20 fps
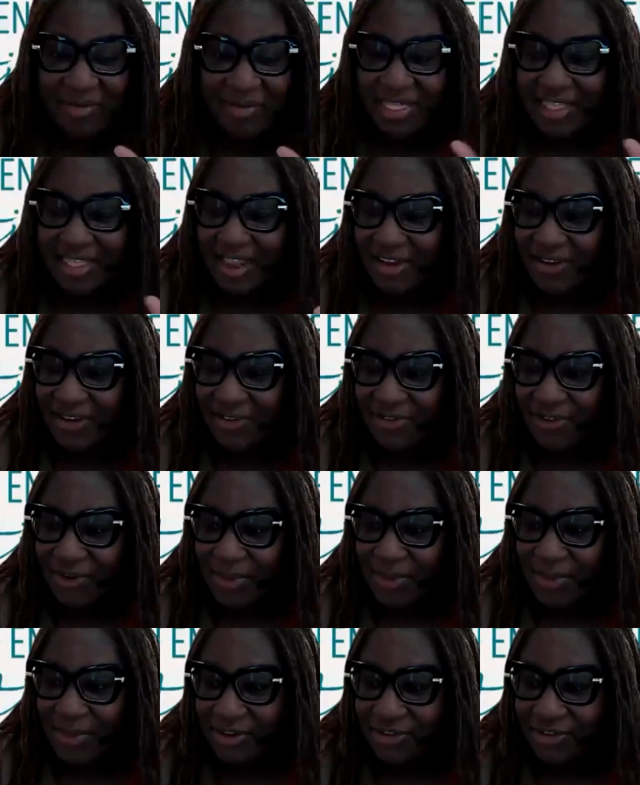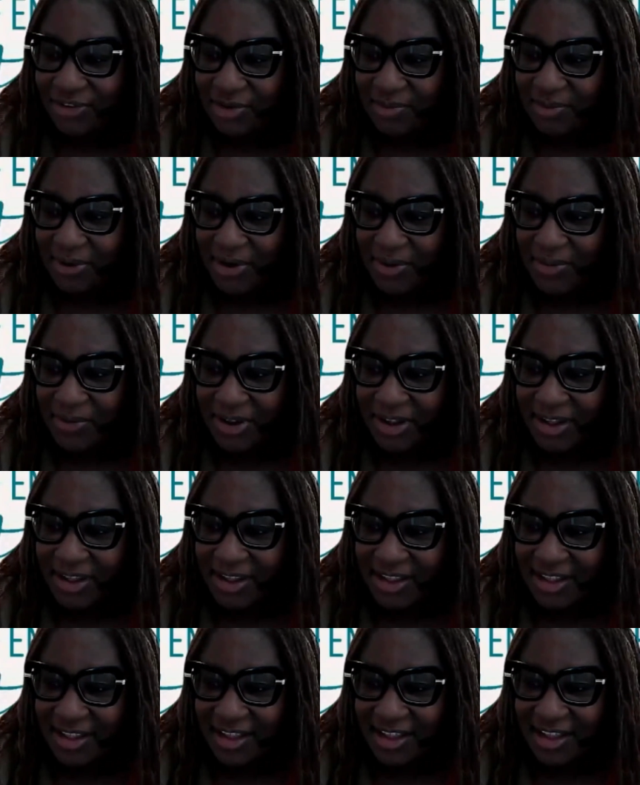And thank you so much,
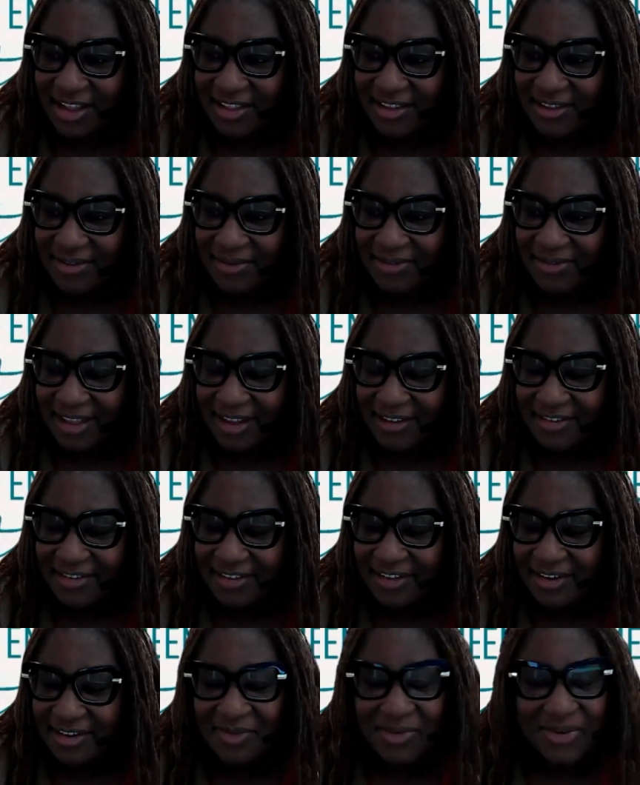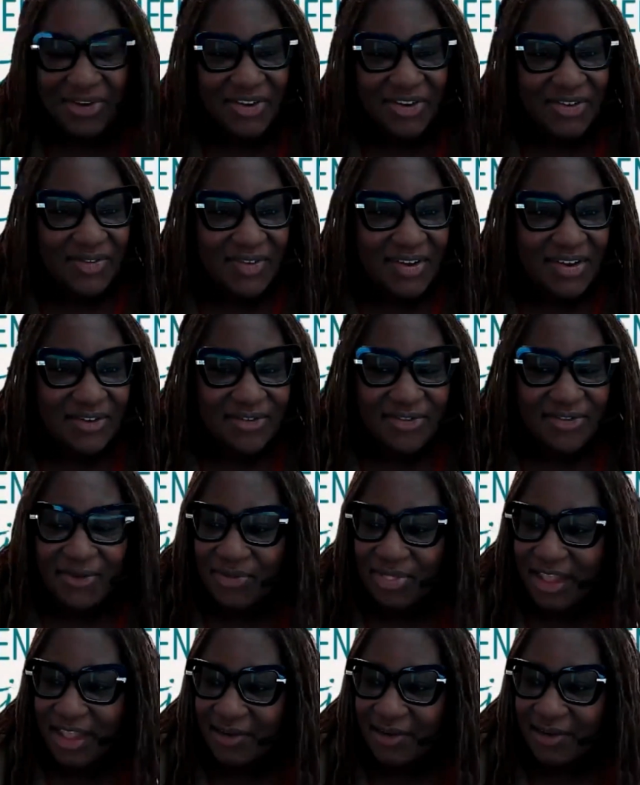Barbara. This was excellent. We are
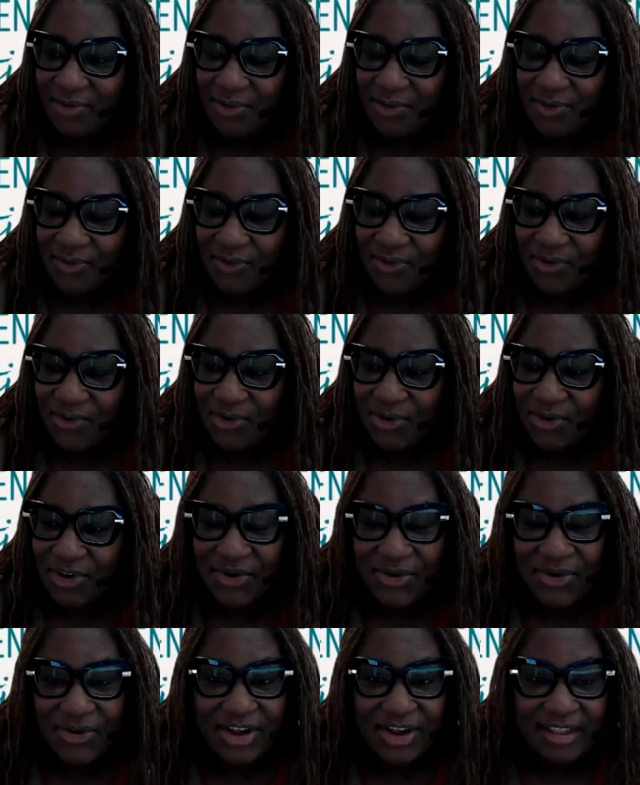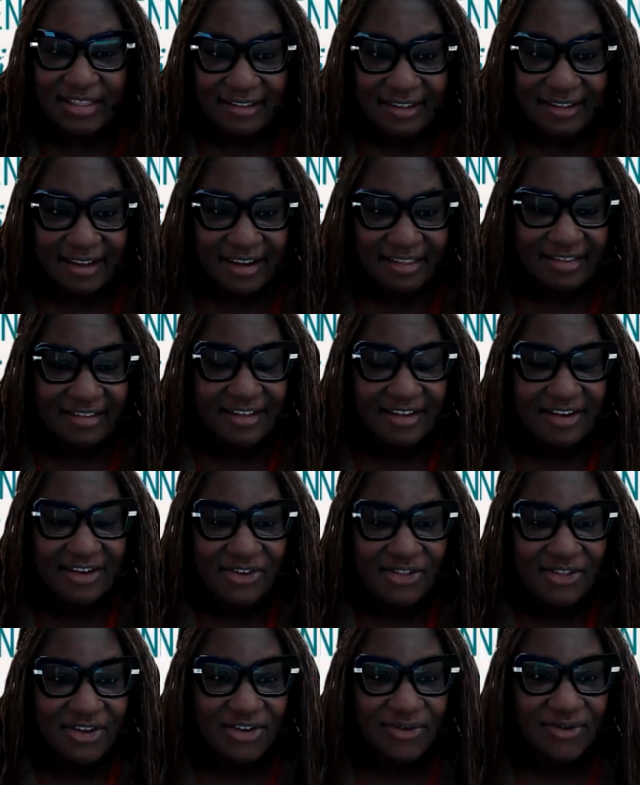so thankful for your insights and
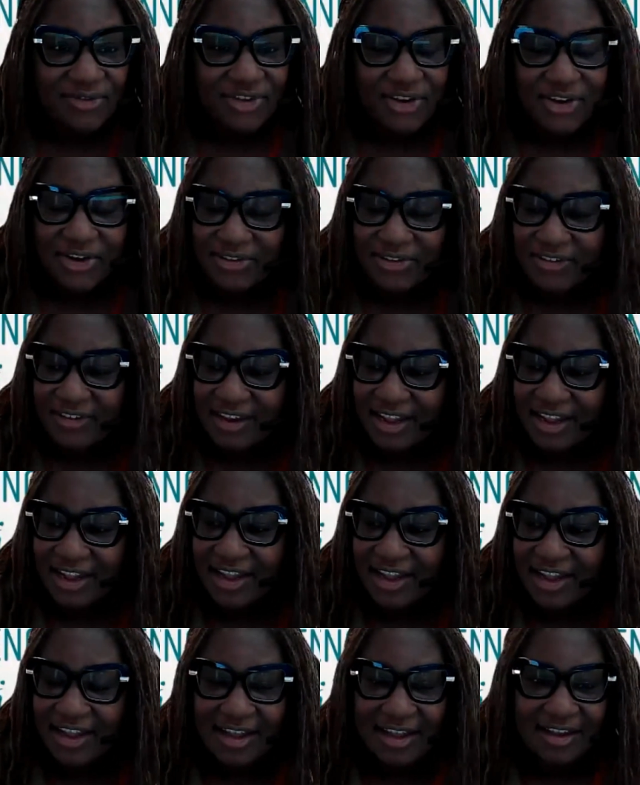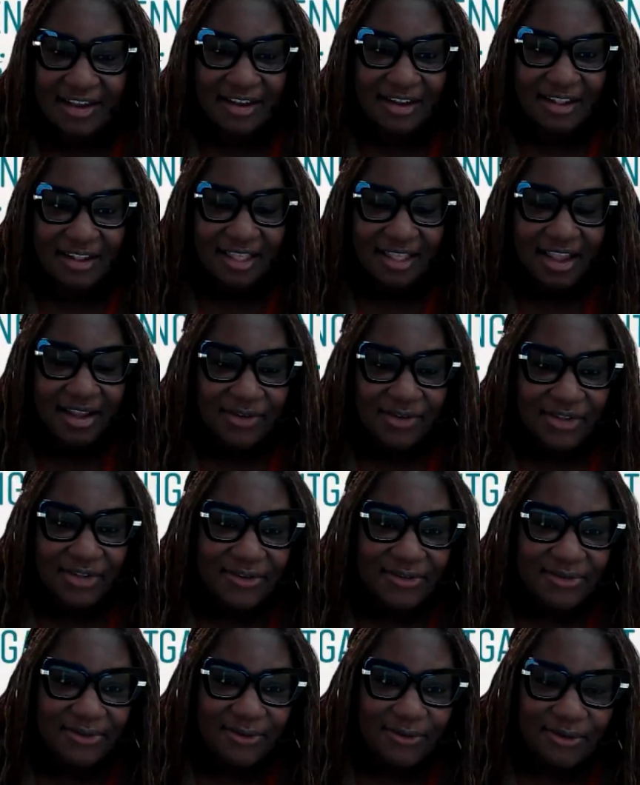all that you've shared today, and thankful
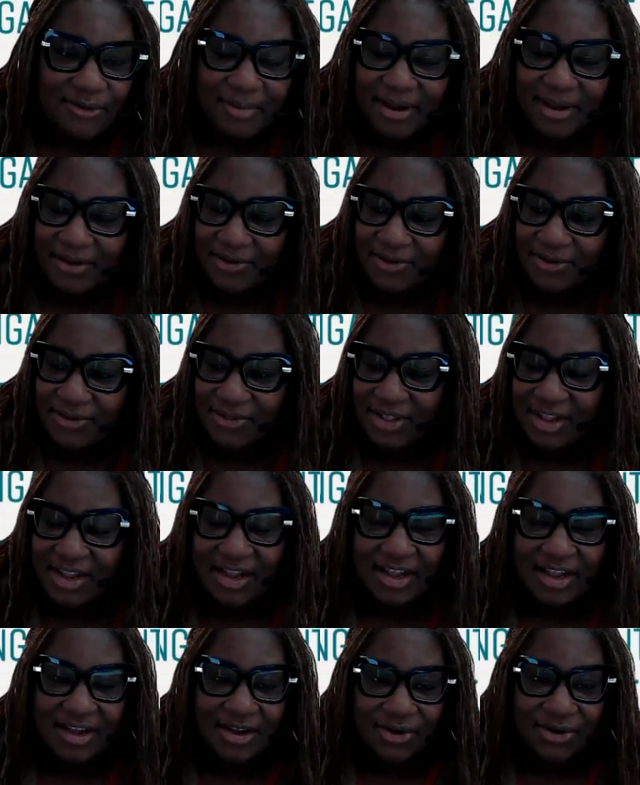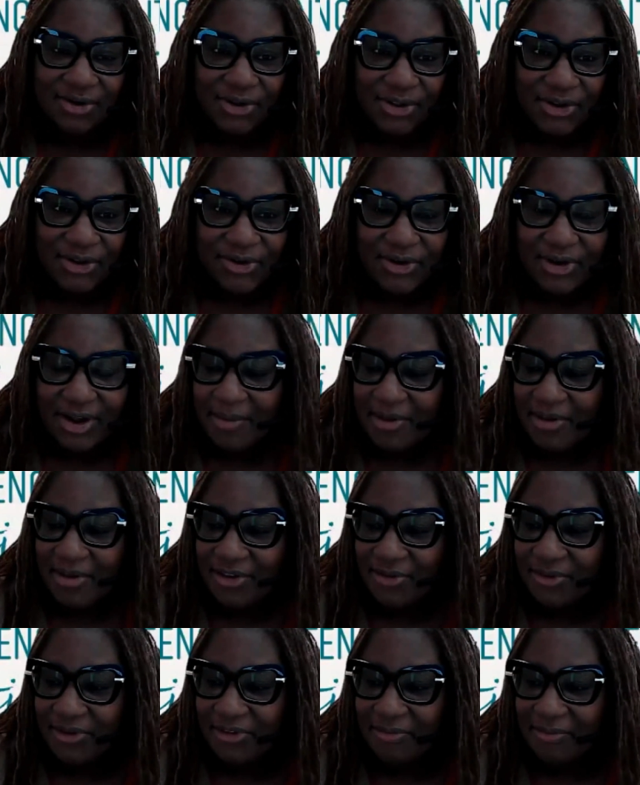also for Michael earlier coming
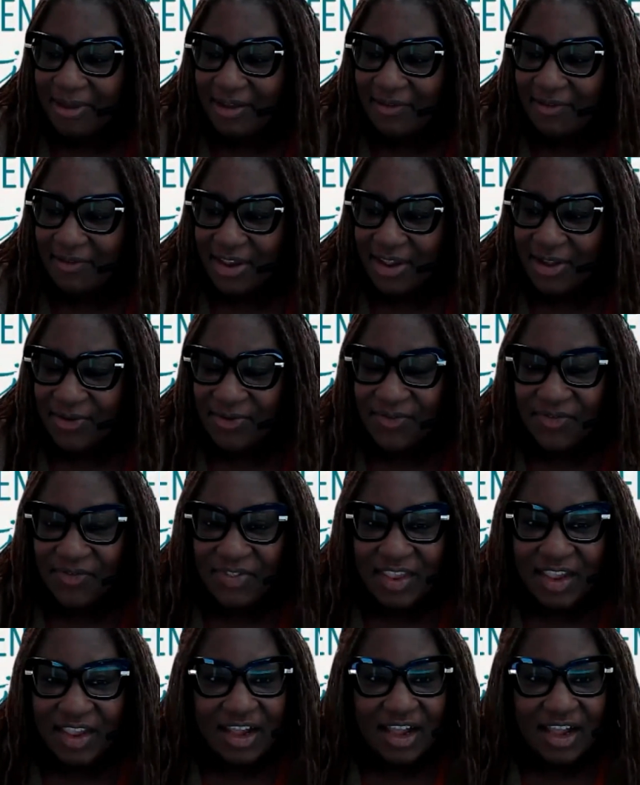to us by video.